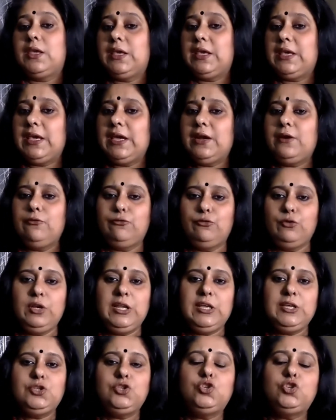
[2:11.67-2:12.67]

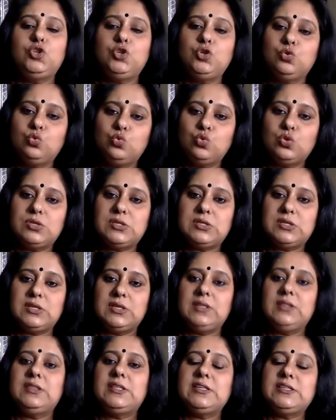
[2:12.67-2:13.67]
carefully choose
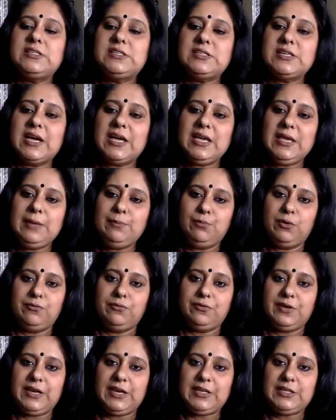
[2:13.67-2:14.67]
the type
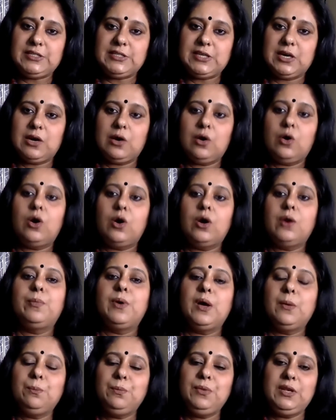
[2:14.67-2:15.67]
of data or
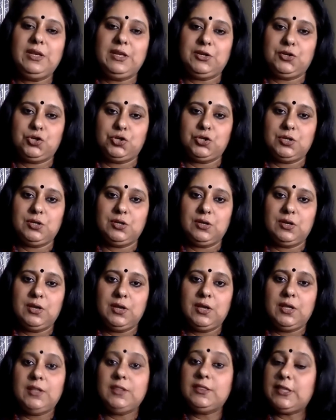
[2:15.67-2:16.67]
population
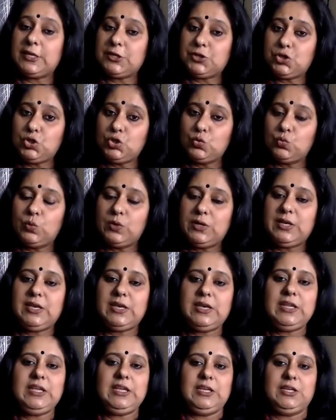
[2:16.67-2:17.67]
that you would
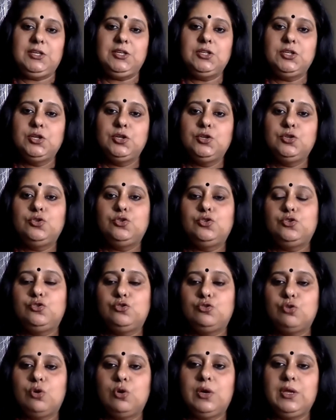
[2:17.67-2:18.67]
need to
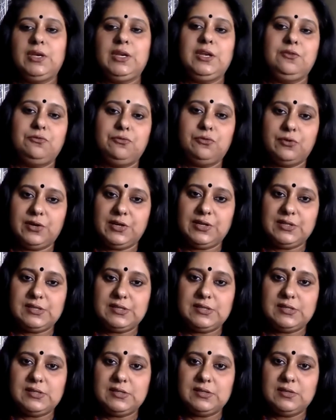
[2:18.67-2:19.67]
draw an
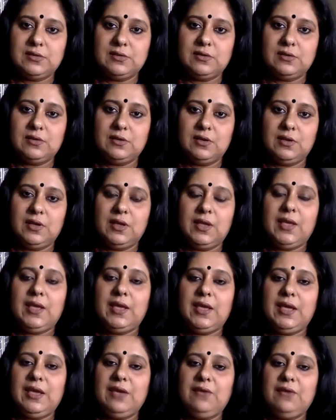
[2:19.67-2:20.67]
inference.
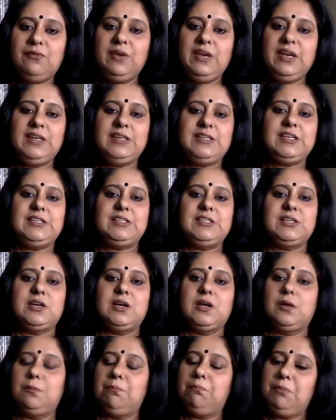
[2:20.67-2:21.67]
Every
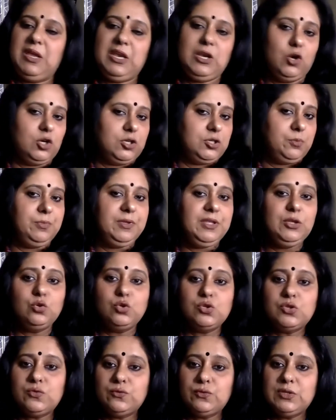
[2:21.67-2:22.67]
data may not be
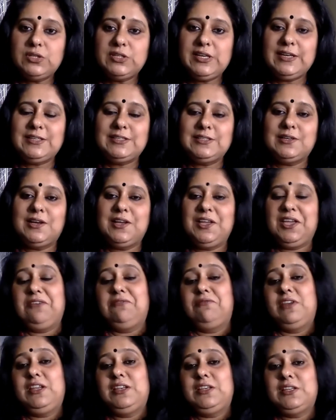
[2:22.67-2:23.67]
useful data,
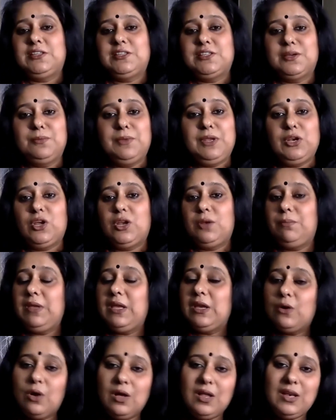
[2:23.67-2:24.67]
every data may not
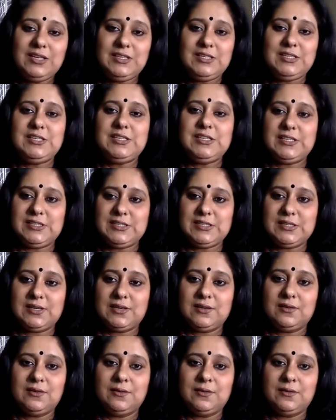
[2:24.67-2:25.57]
be quality data.